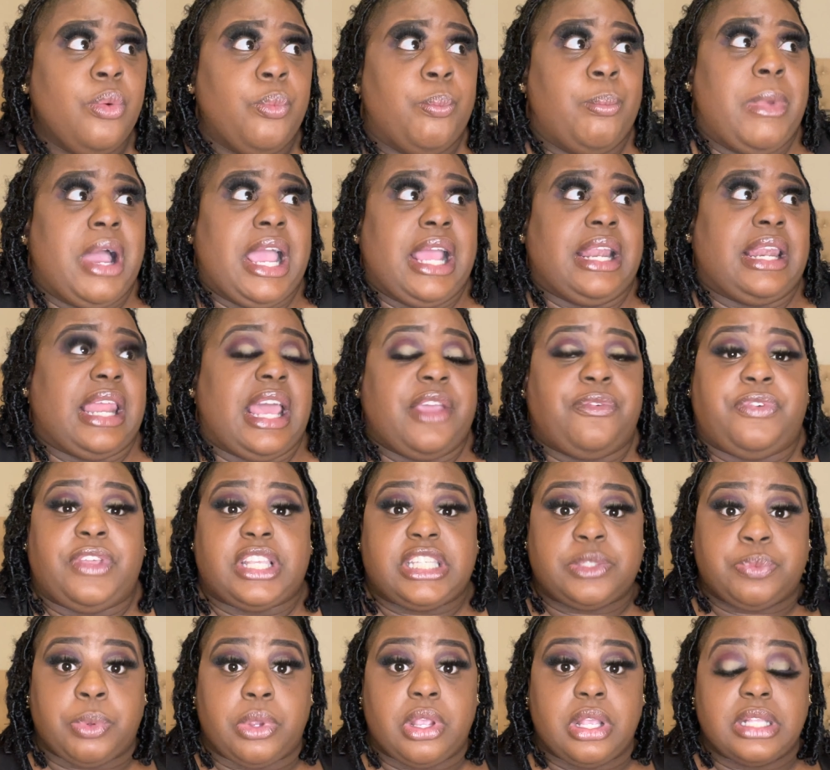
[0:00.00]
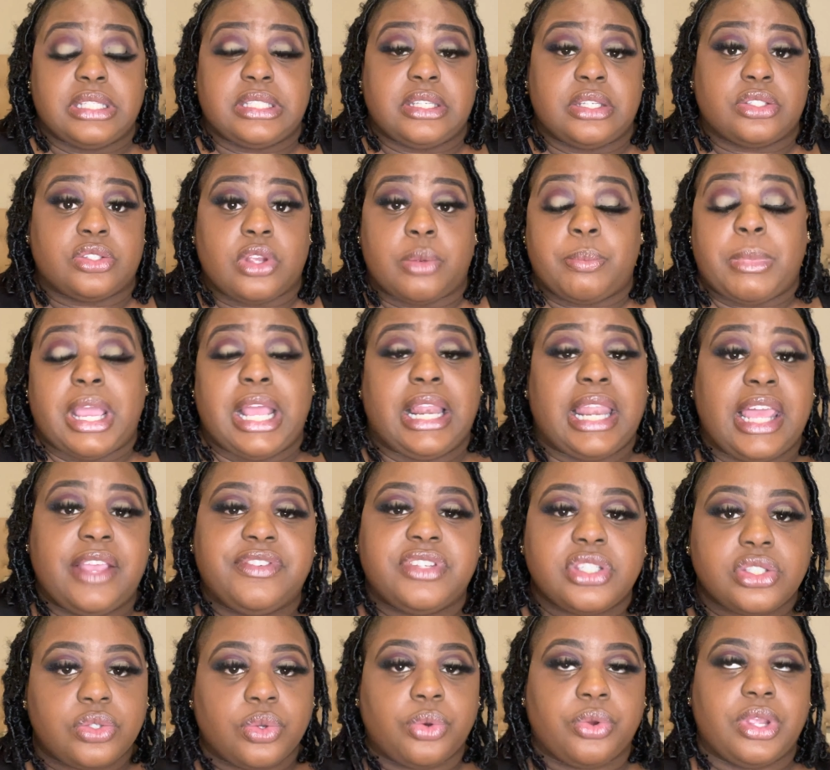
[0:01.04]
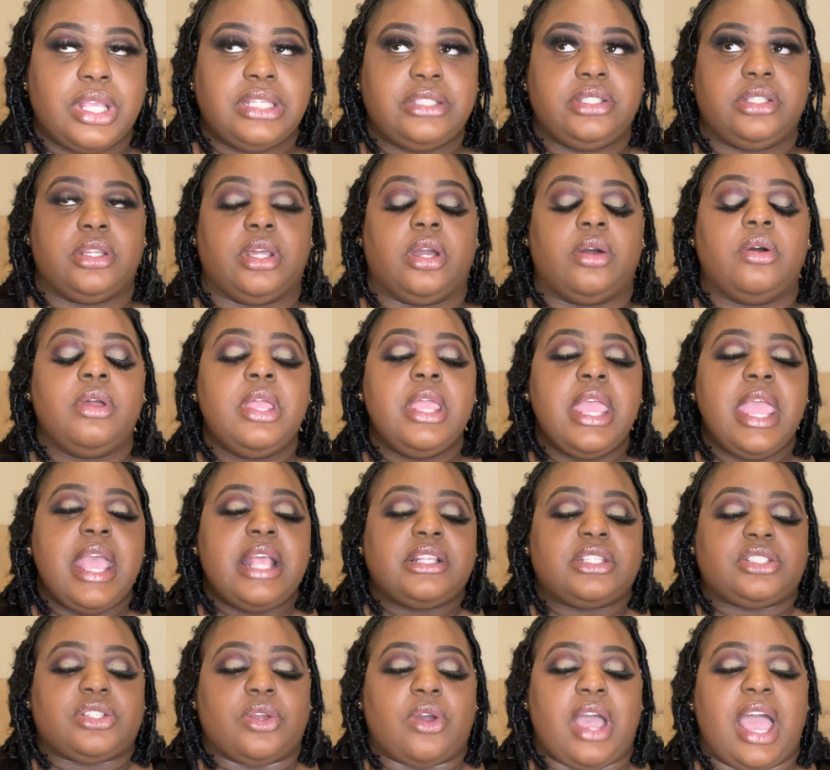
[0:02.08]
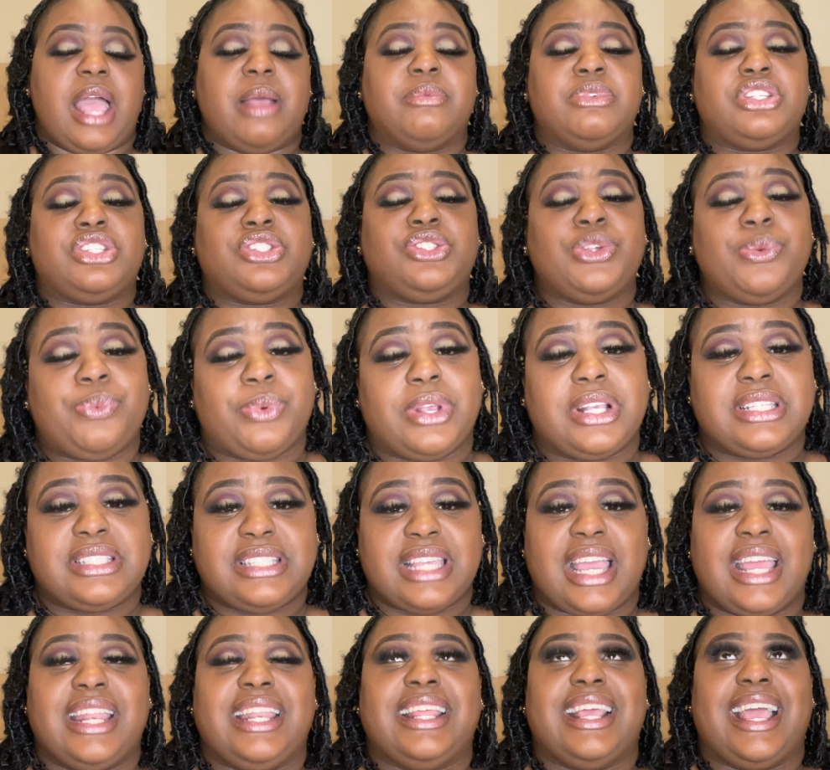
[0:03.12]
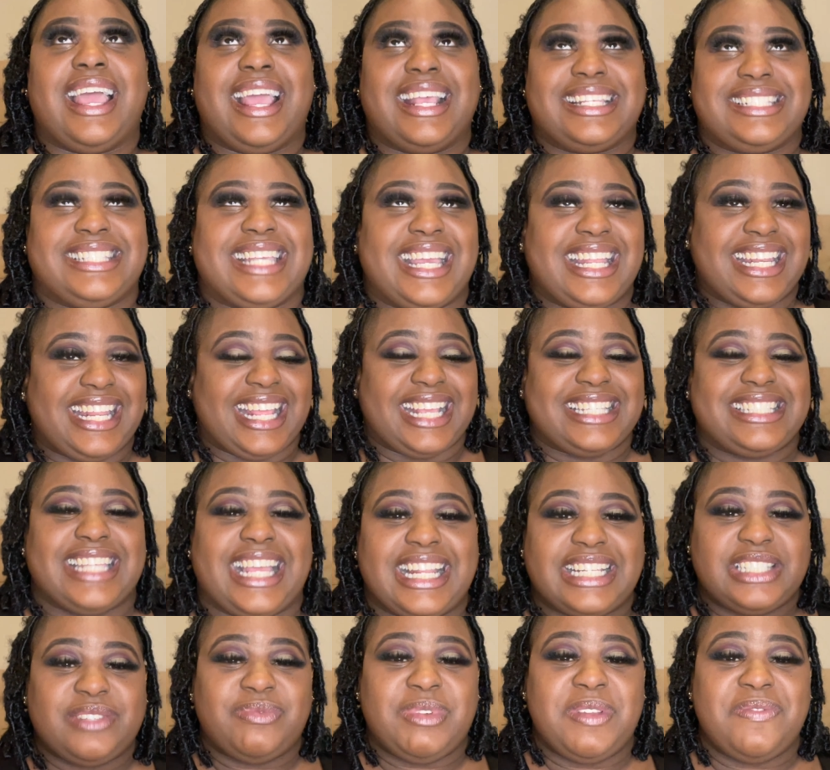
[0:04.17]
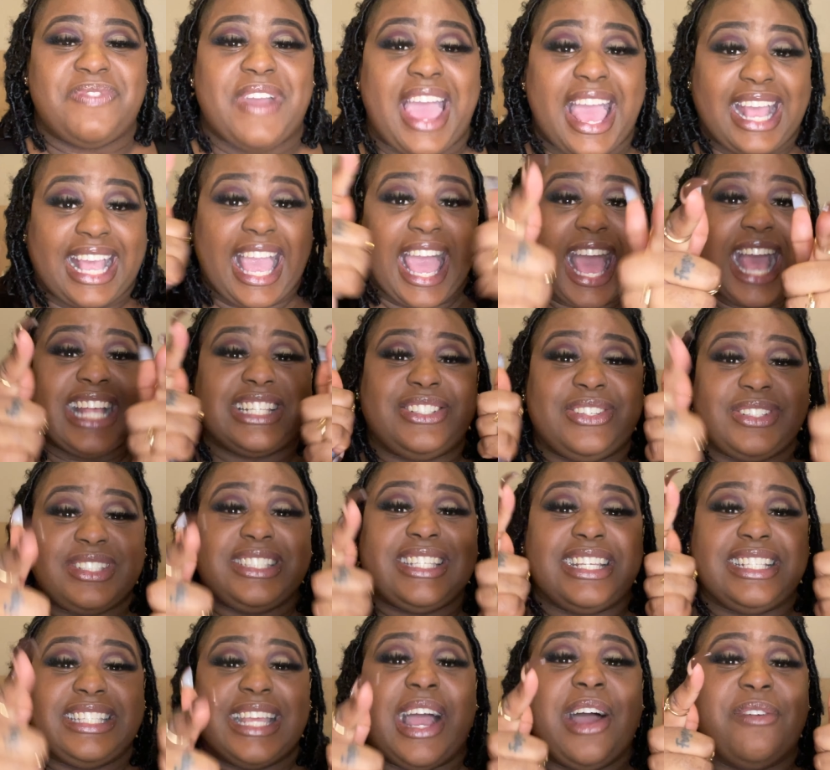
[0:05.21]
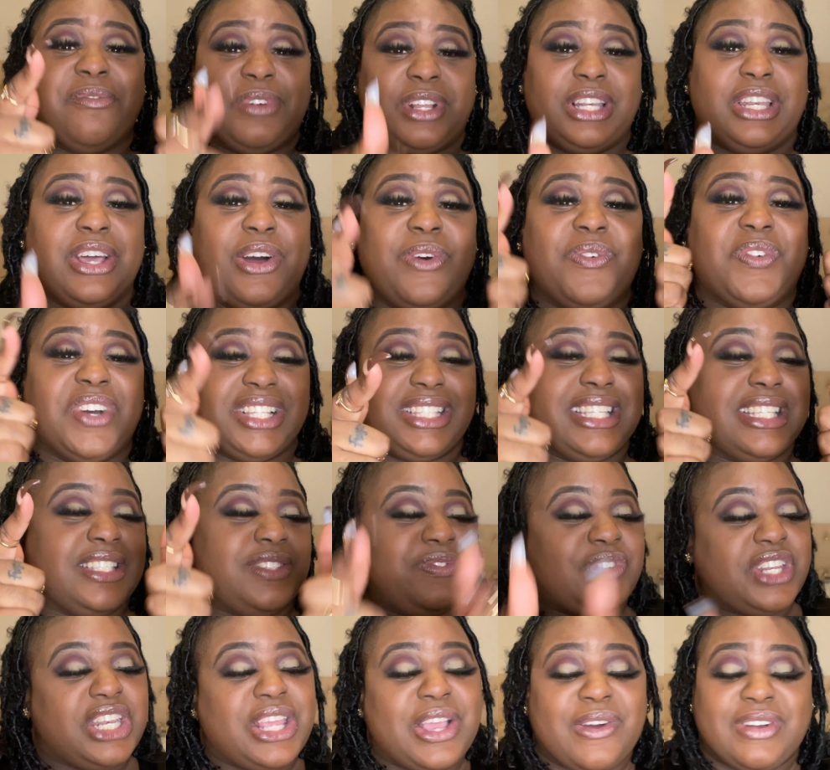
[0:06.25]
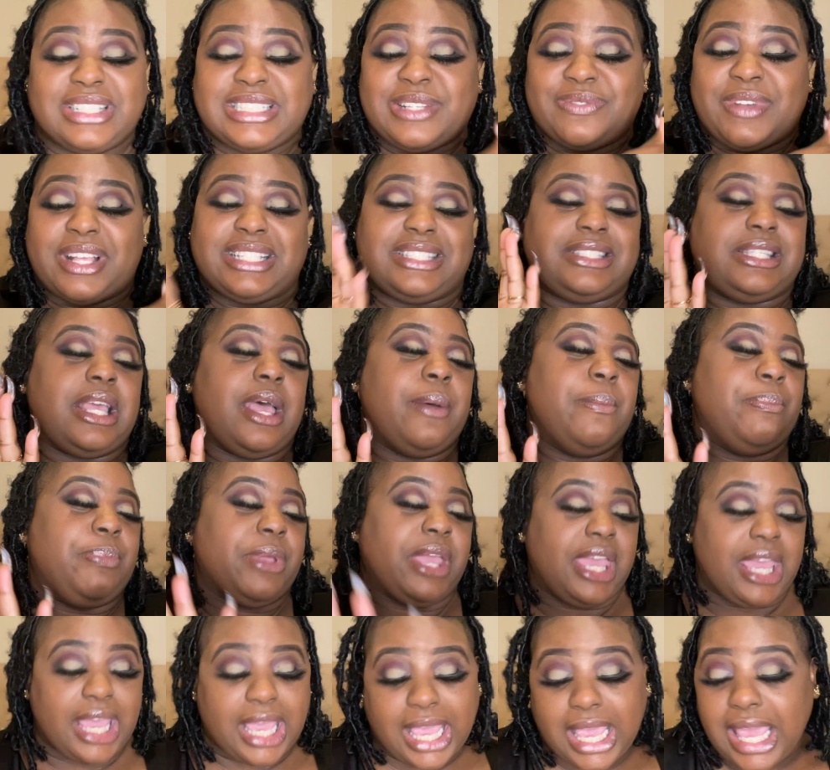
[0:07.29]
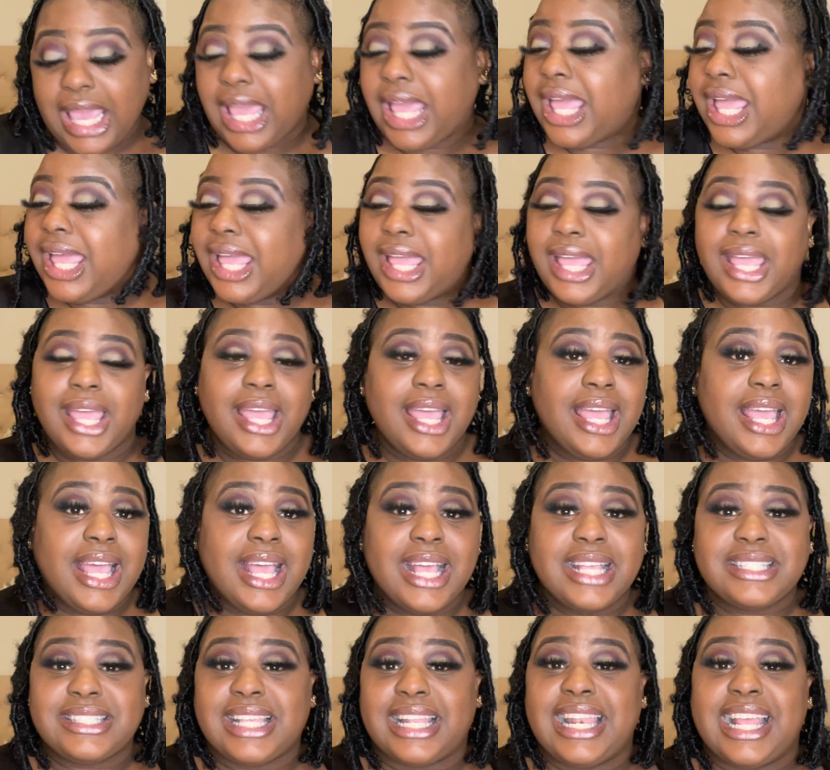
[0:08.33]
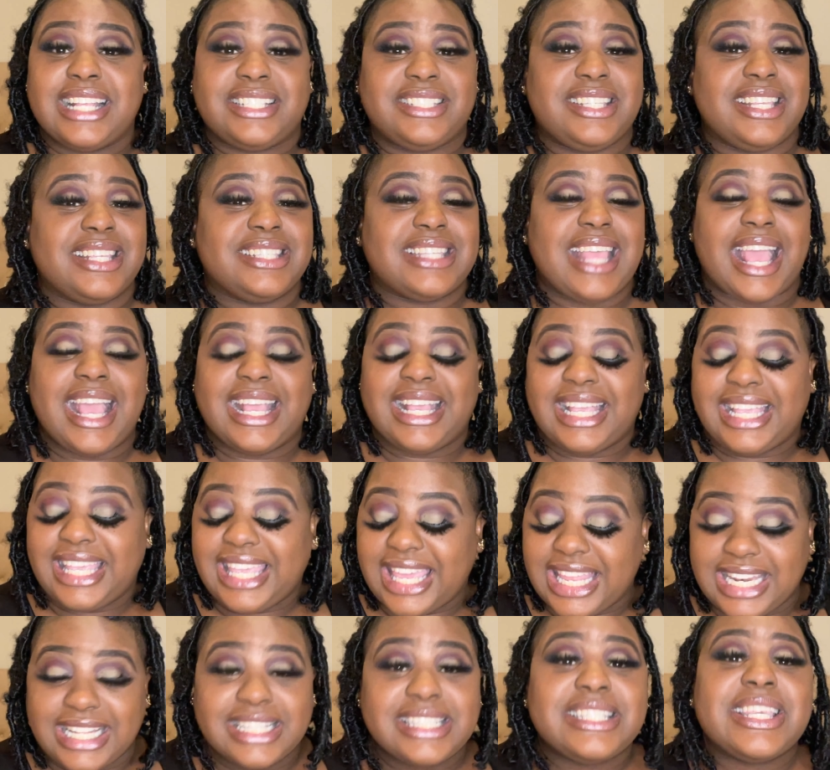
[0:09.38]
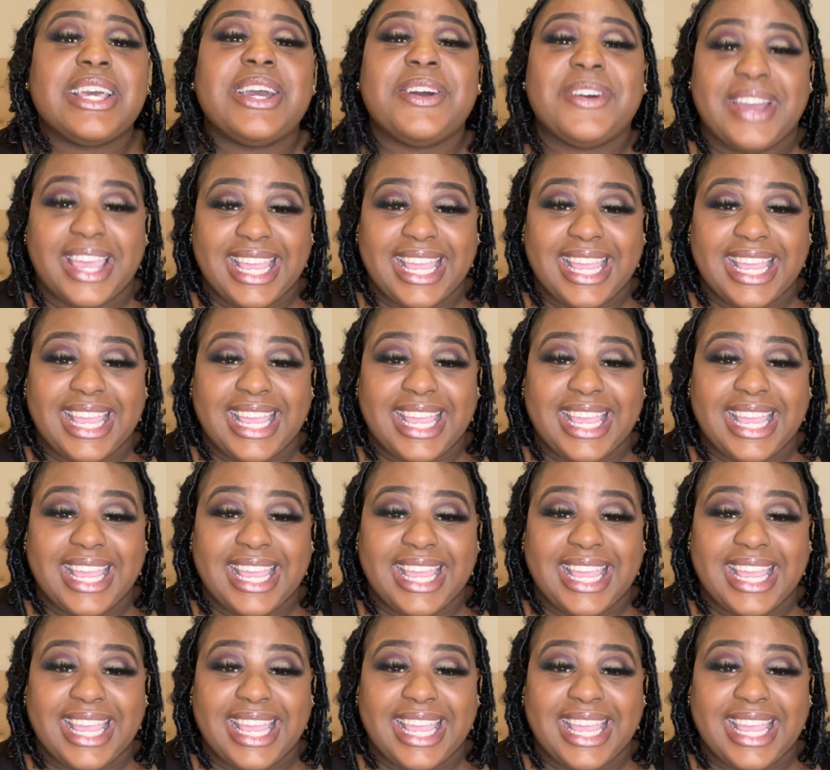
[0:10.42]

my life experiences or my life stories, you know? So I'm super excited, excited, excited to be back. As you see down below what this video is about to be. So let's just get into